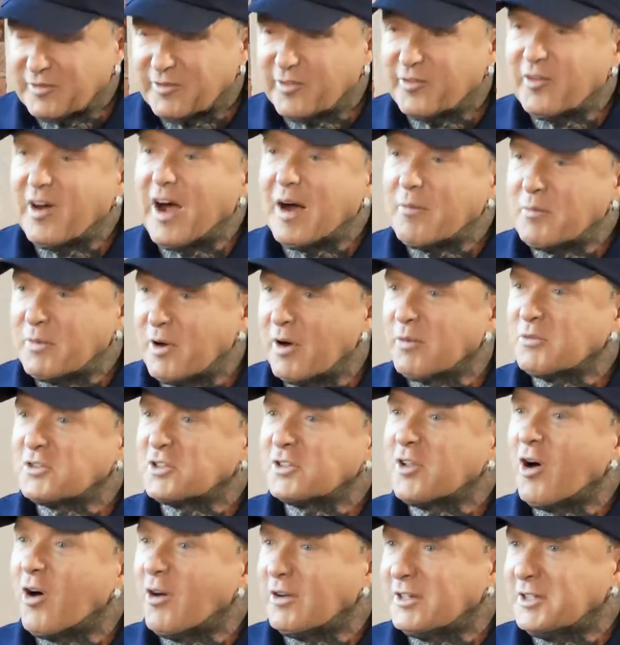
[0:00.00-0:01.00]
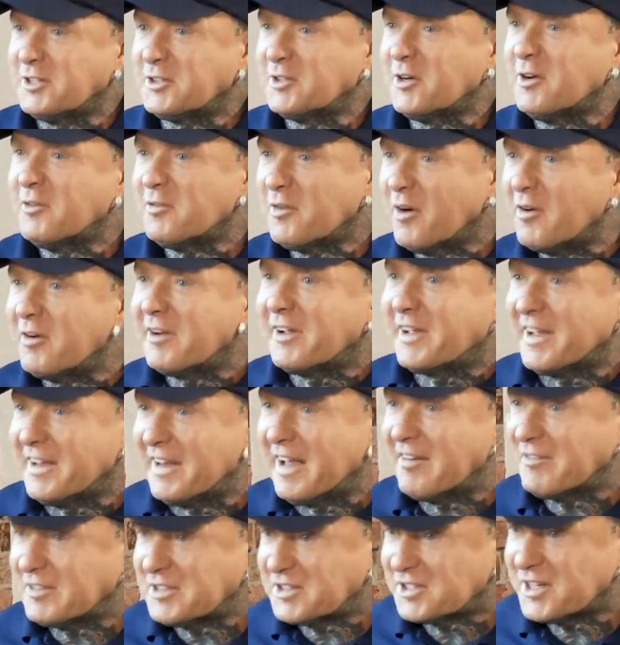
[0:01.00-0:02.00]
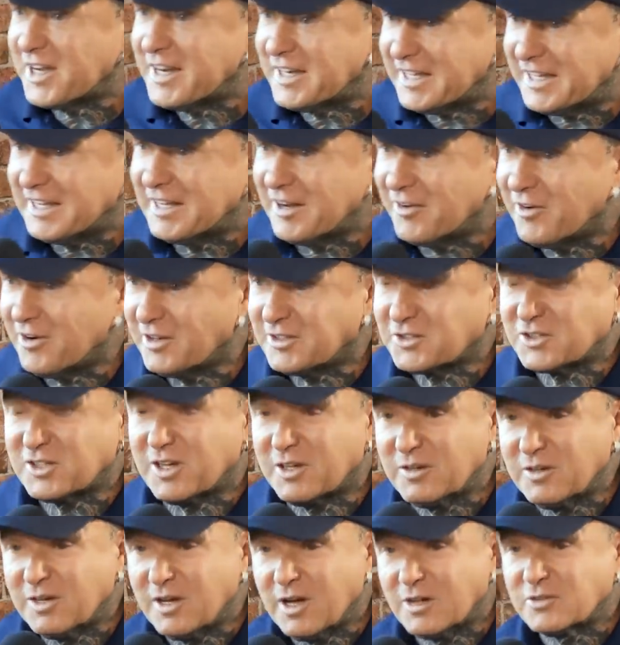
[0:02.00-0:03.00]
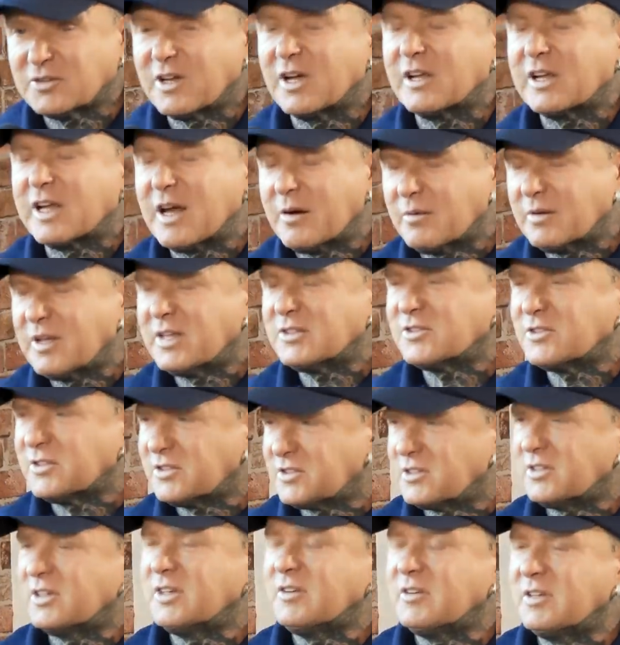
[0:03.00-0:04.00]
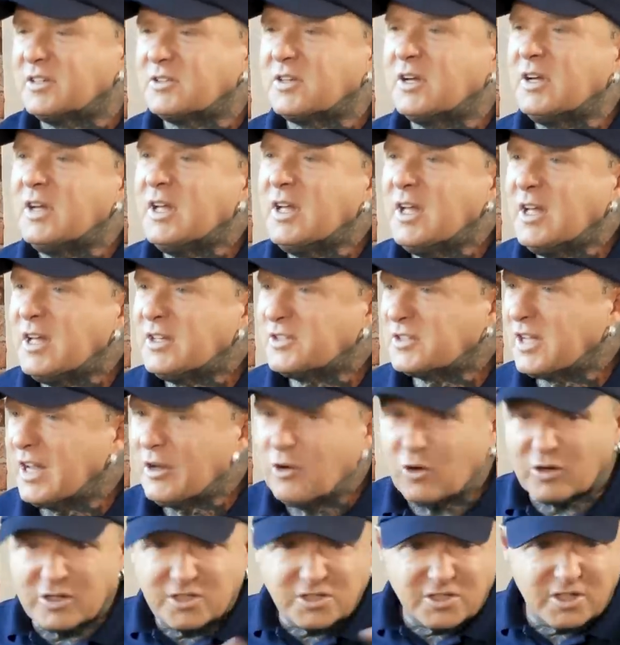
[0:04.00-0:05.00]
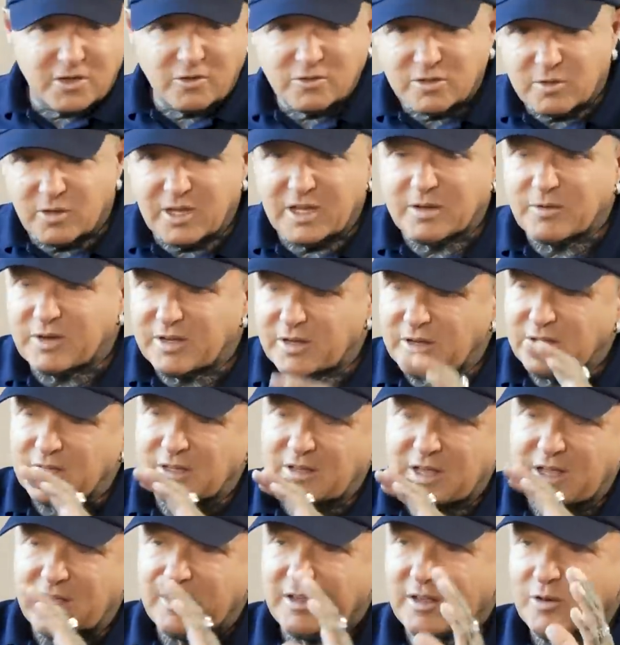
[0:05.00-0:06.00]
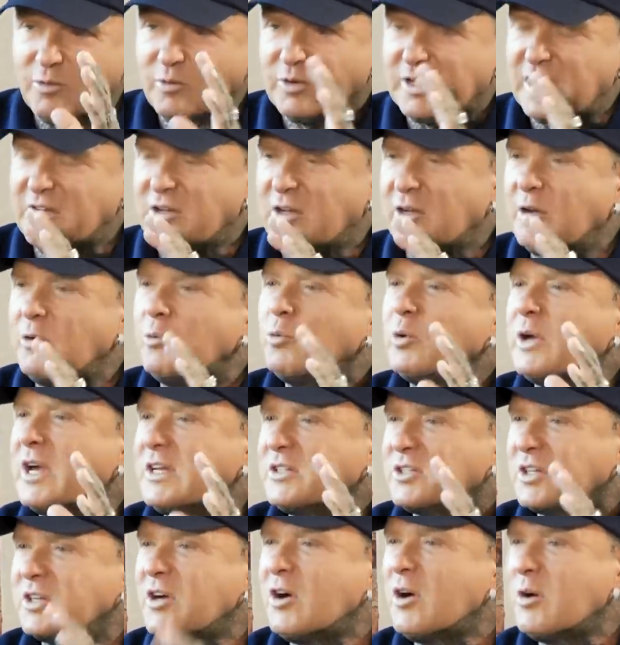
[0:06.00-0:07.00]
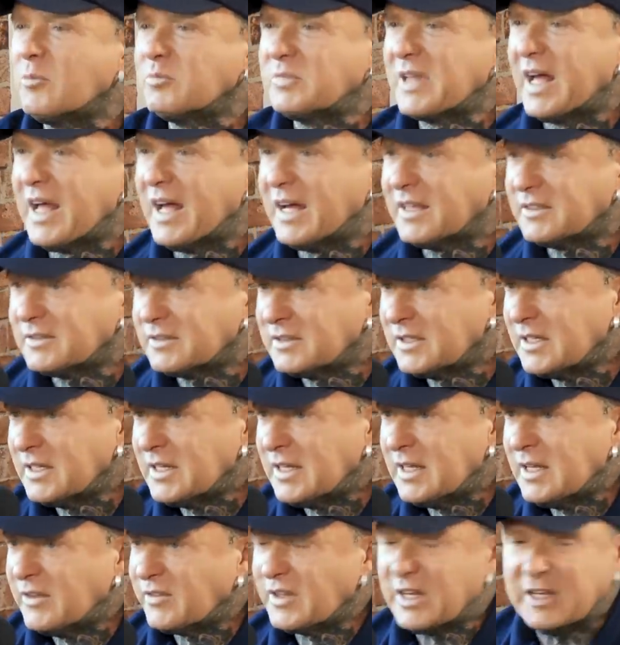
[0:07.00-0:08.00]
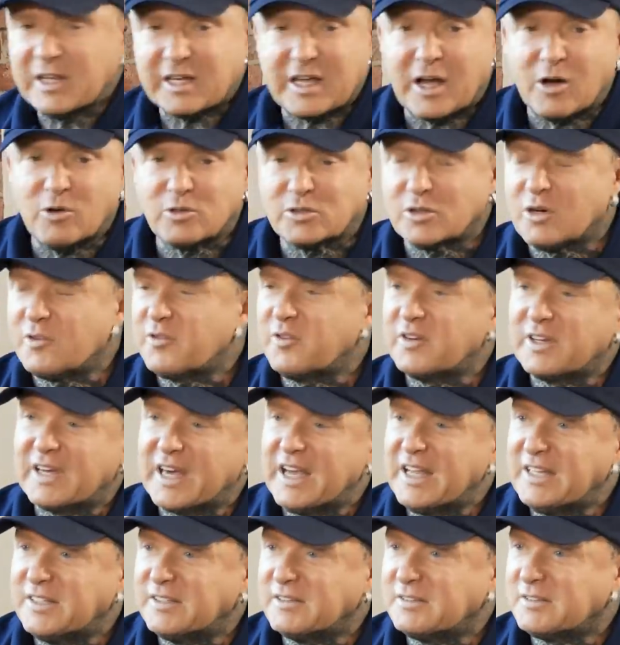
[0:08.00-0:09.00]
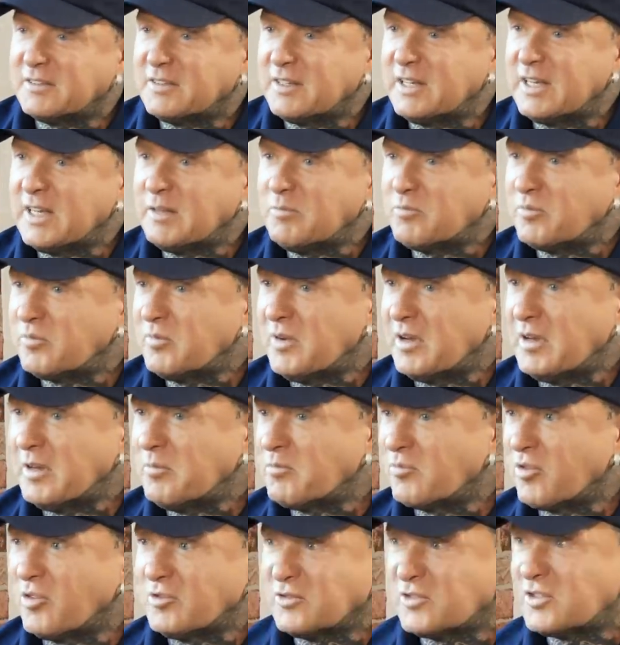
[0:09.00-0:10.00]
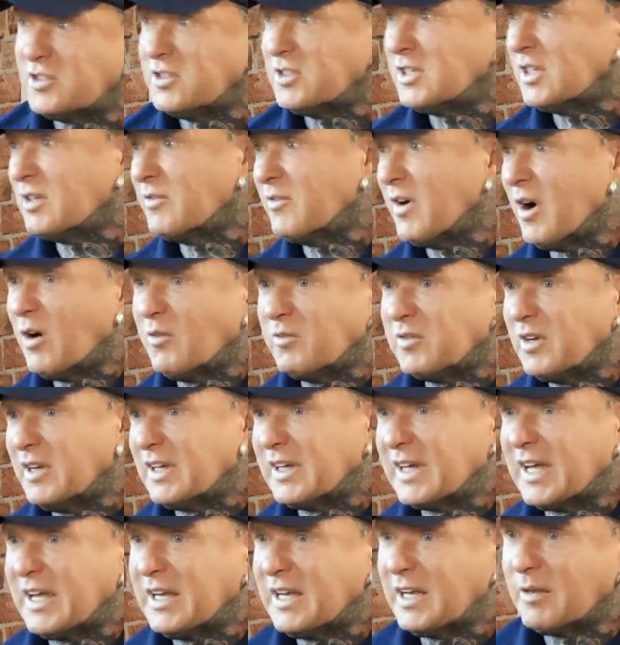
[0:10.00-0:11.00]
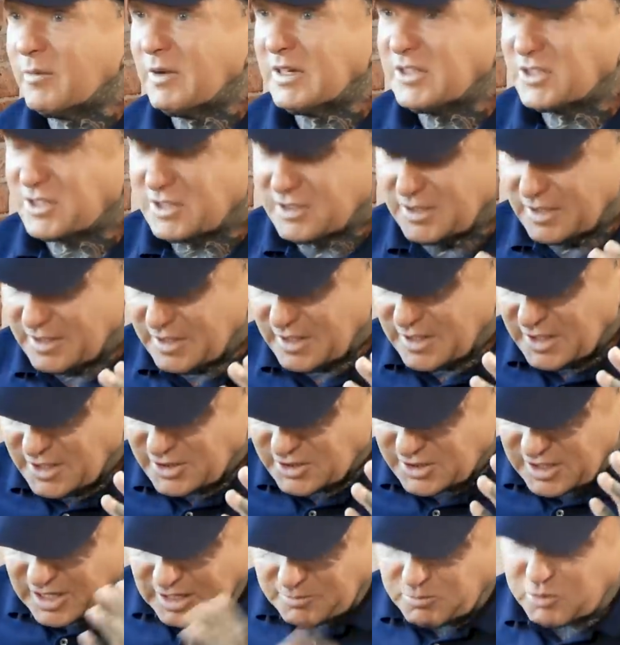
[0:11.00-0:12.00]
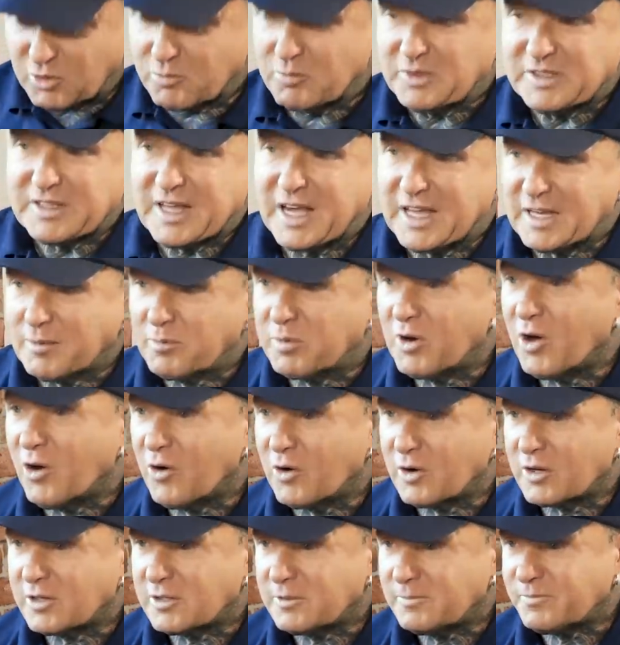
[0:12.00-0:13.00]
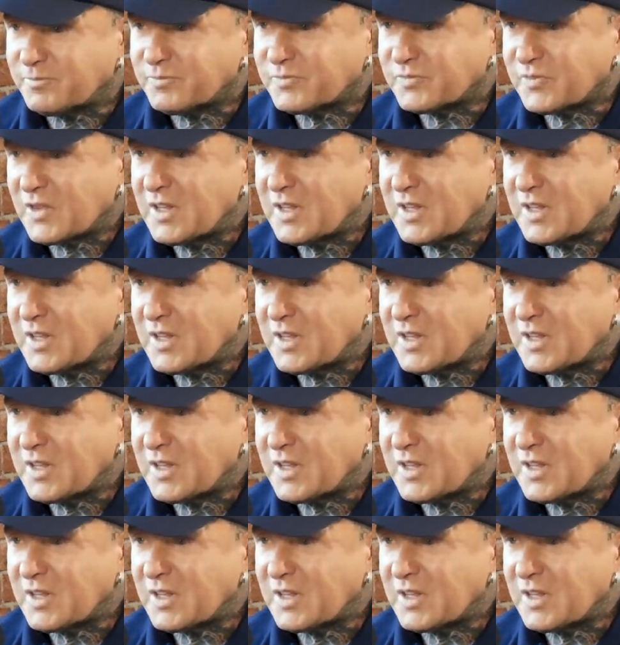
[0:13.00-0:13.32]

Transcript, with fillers: fuck me, I'll start this off. I'll get another 10 here, like. So I was going, come on, lads, let's leave it. So they lock themselves. Like, anyway, it all gets calmed down. Then it goes off again. And then Bronson's involved in it again anyways. So they put me down the block.